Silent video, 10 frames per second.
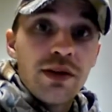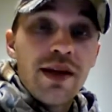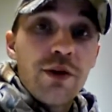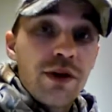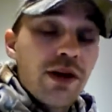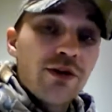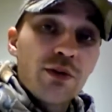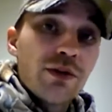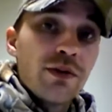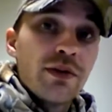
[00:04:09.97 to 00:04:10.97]
They are not
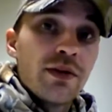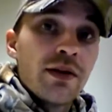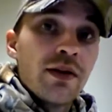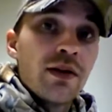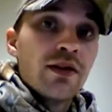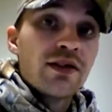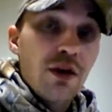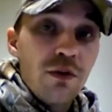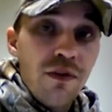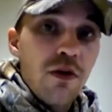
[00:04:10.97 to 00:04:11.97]
true
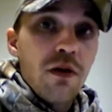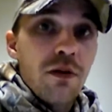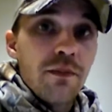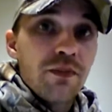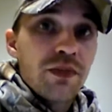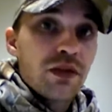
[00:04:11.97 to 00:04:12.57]
so far.